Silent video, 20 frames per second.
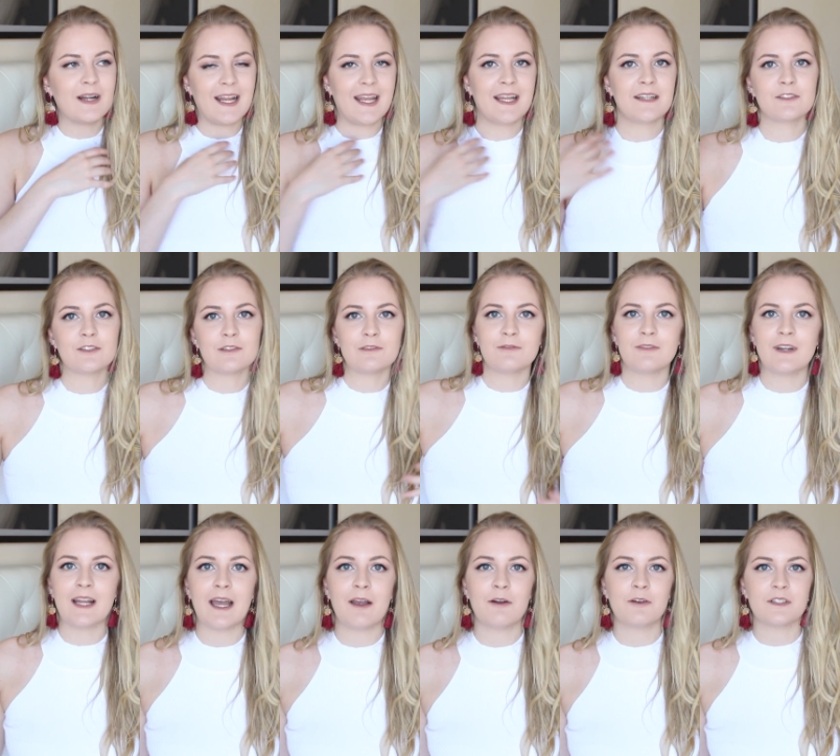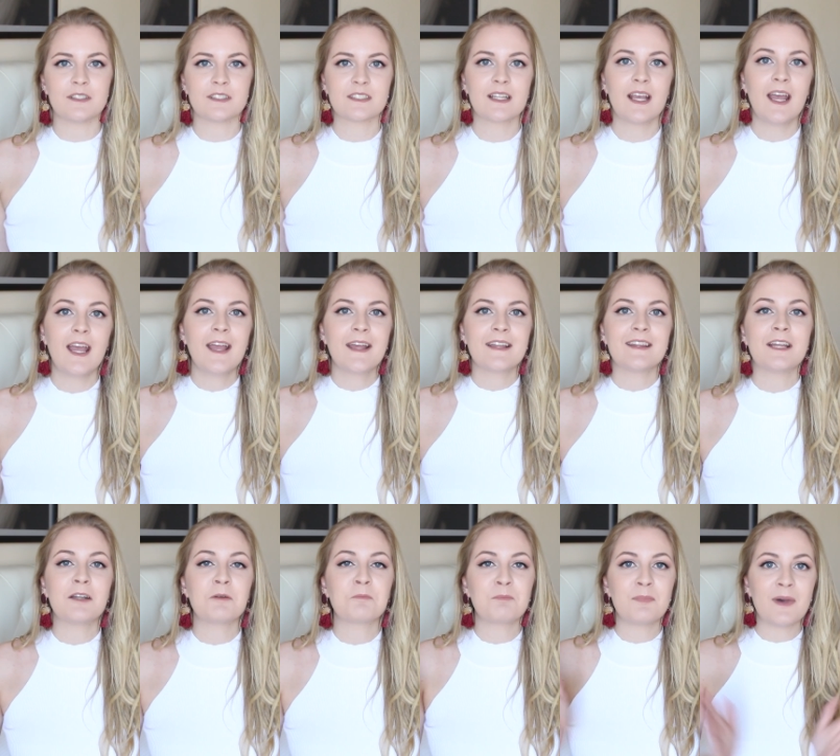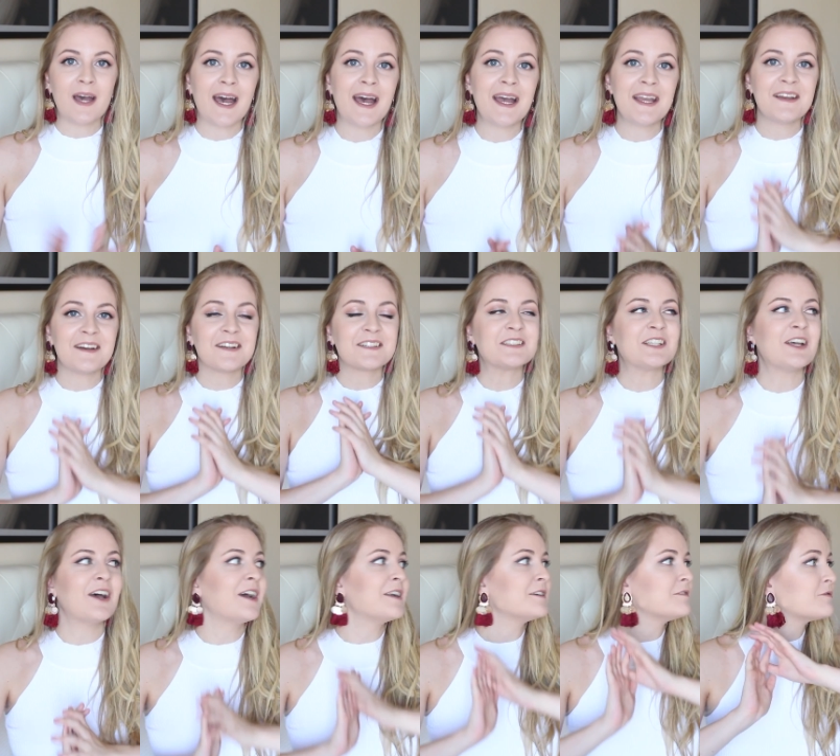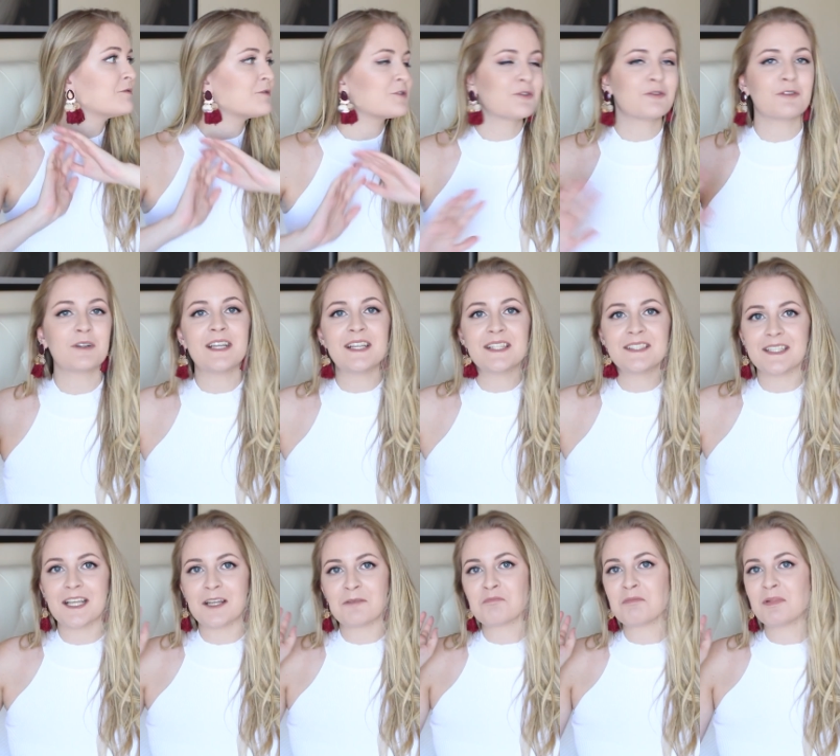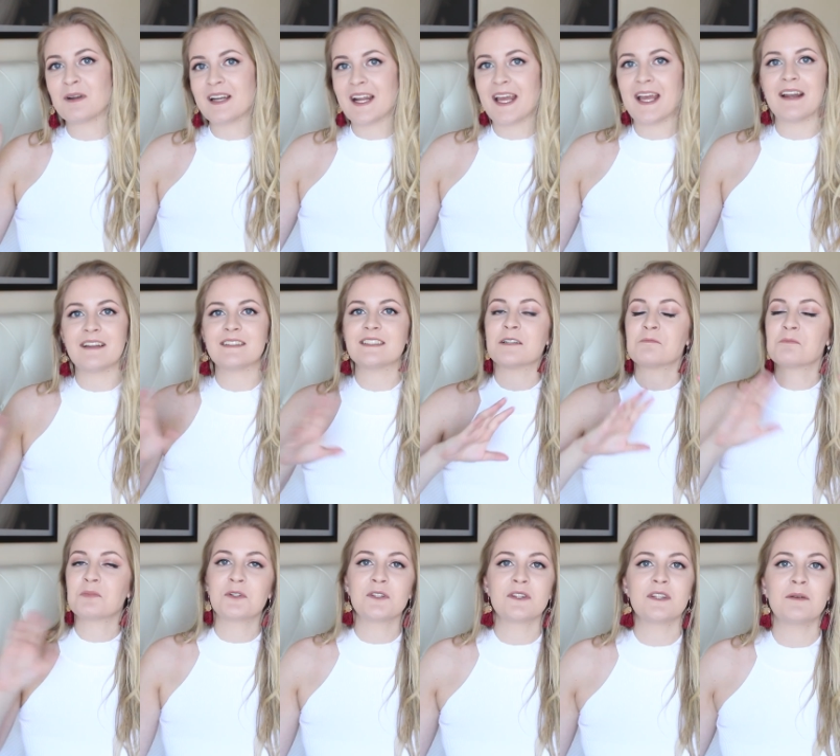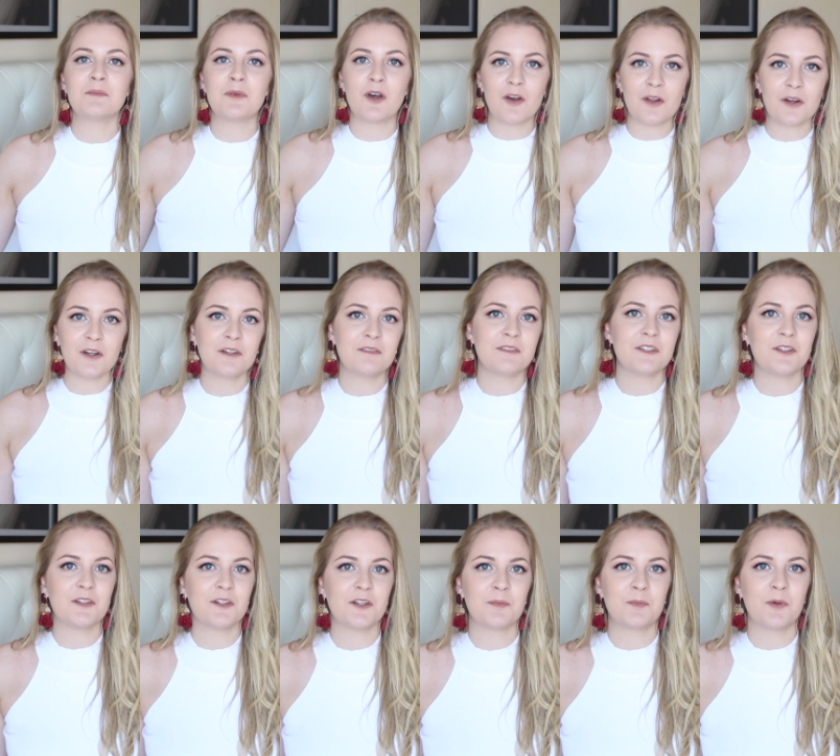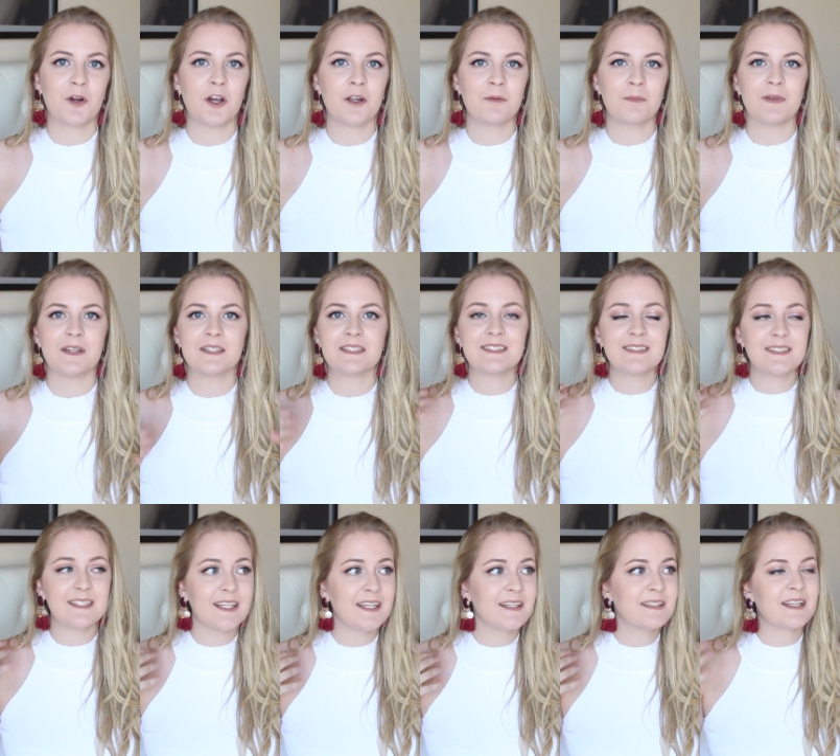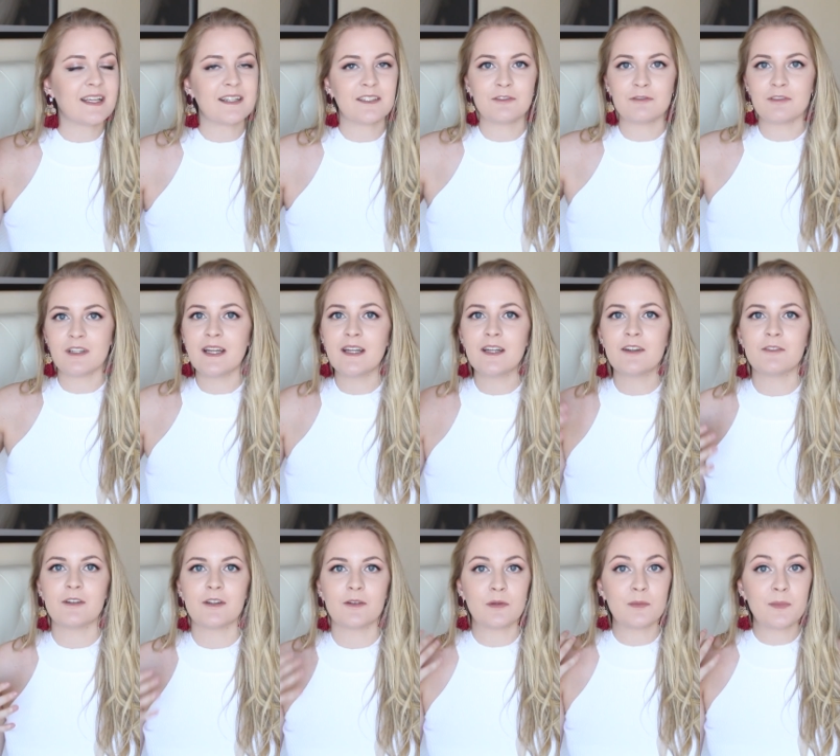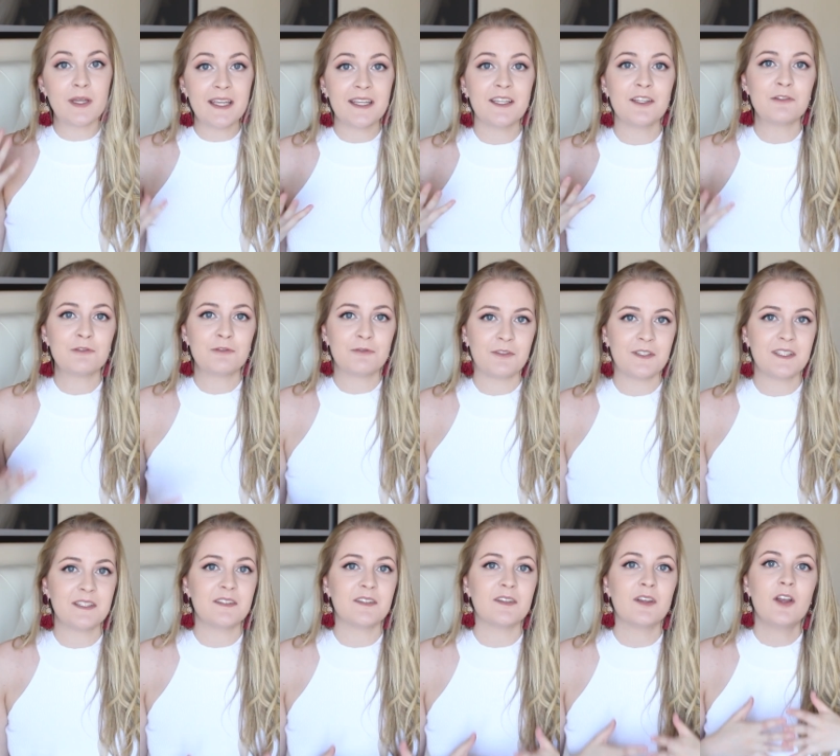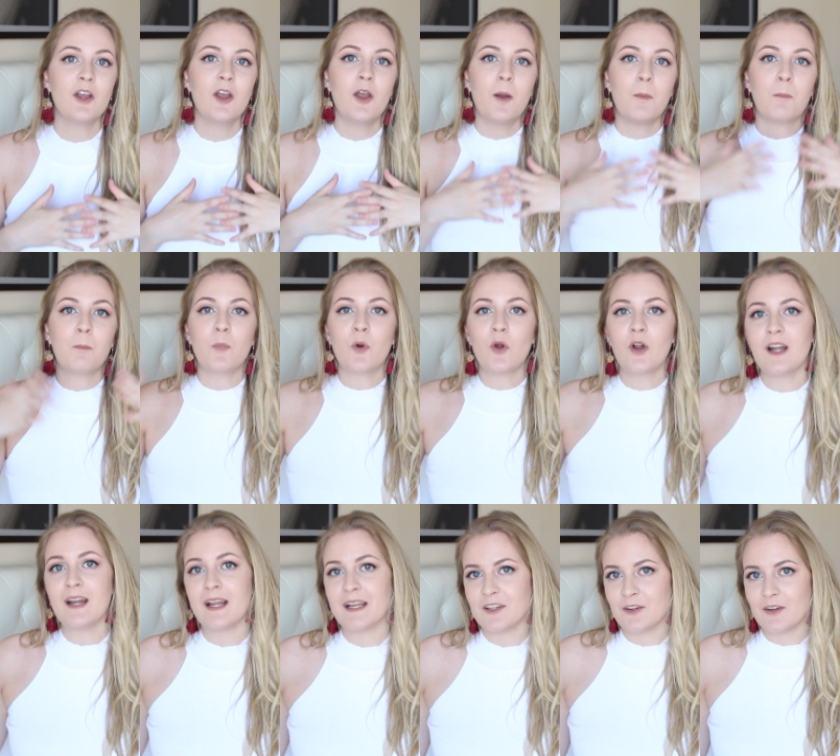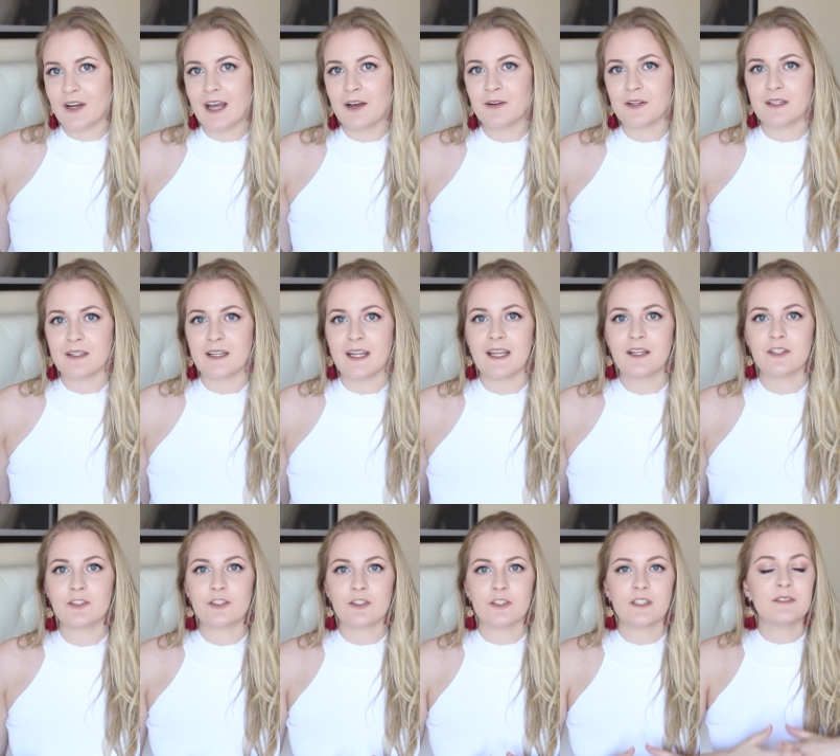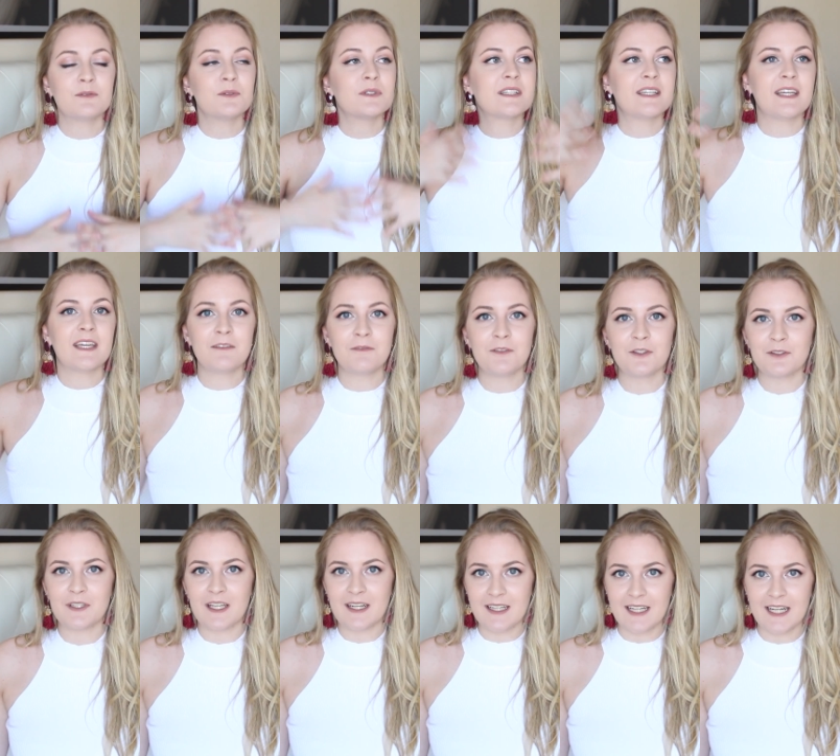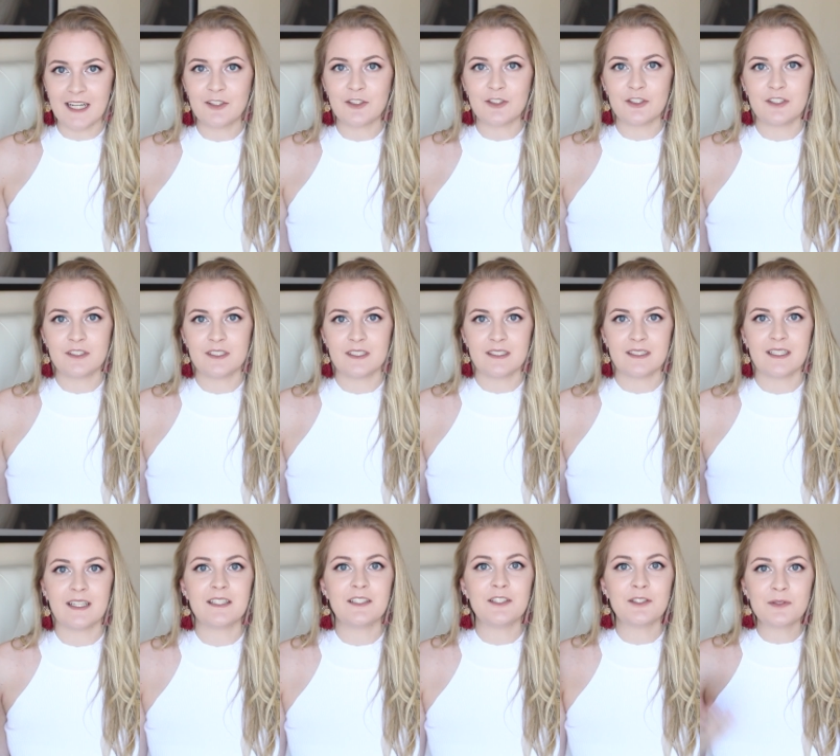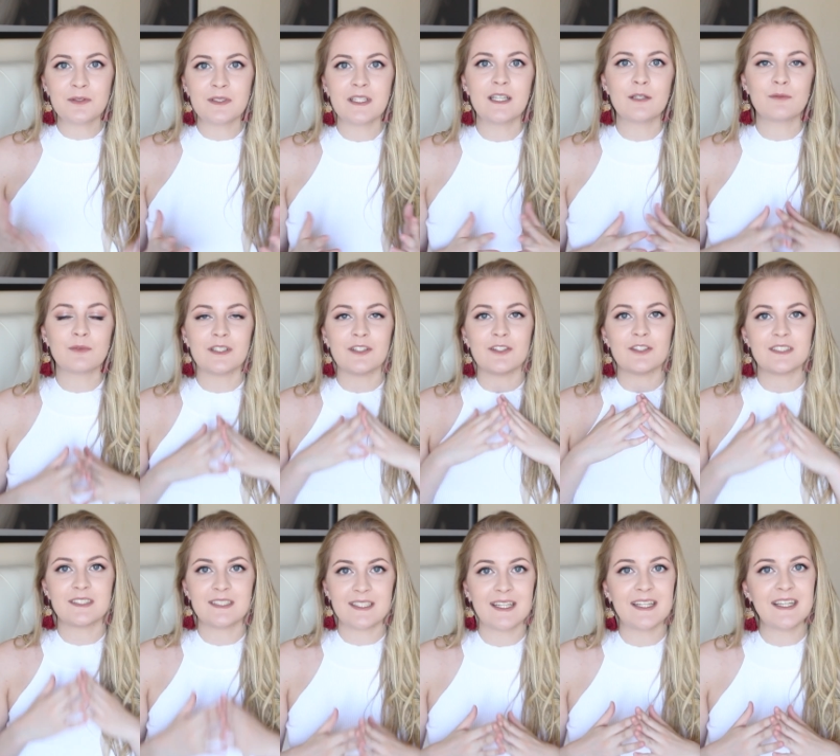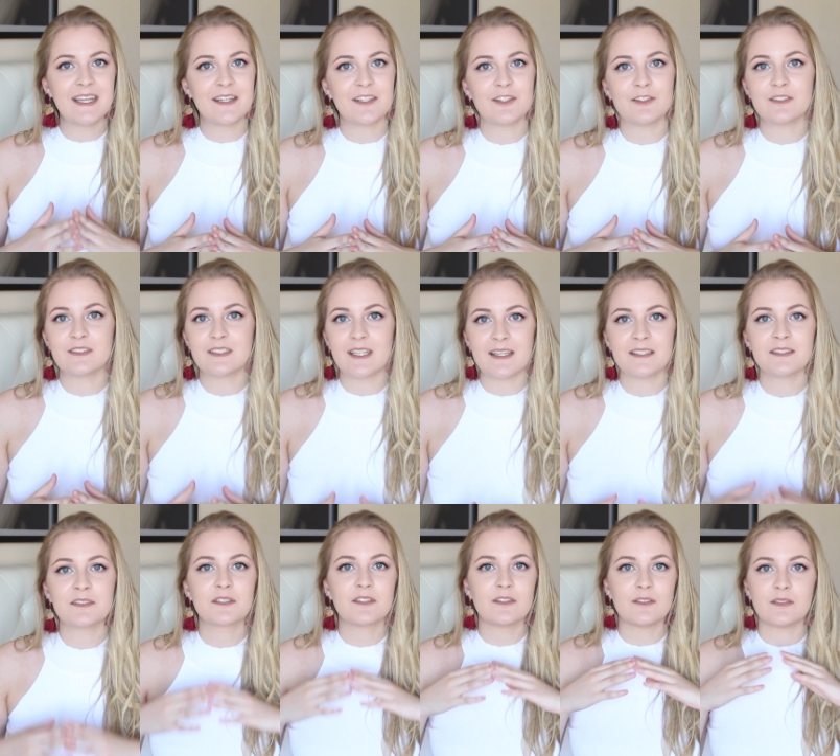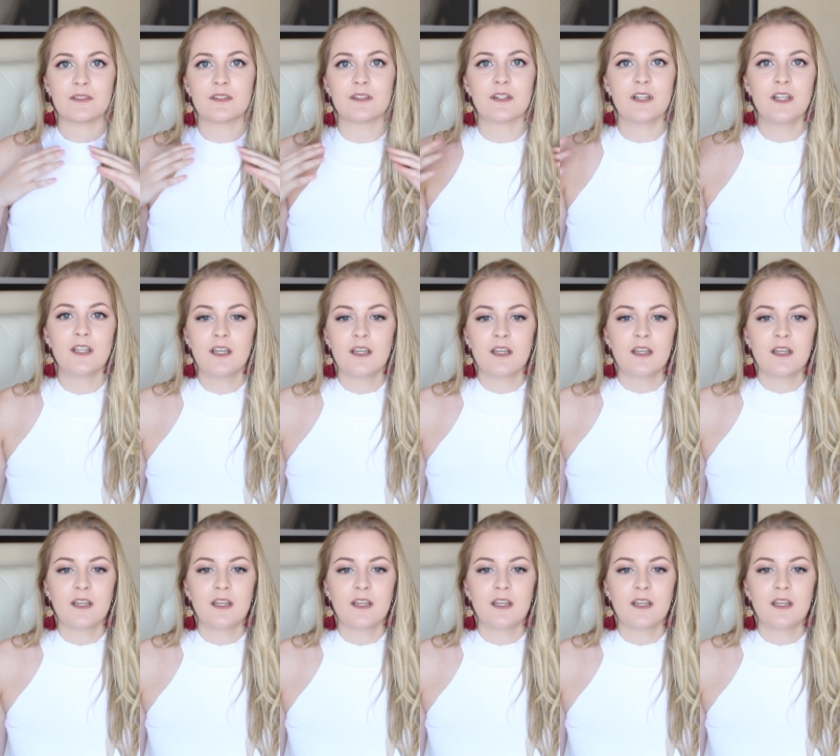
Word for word: plants or flowers, then buy a ton of trees and plants and put them all over your apartment. Seeing that greenery will make you feel more like you're out in nature. It will give you that energy that you need when you're sitting at your desk or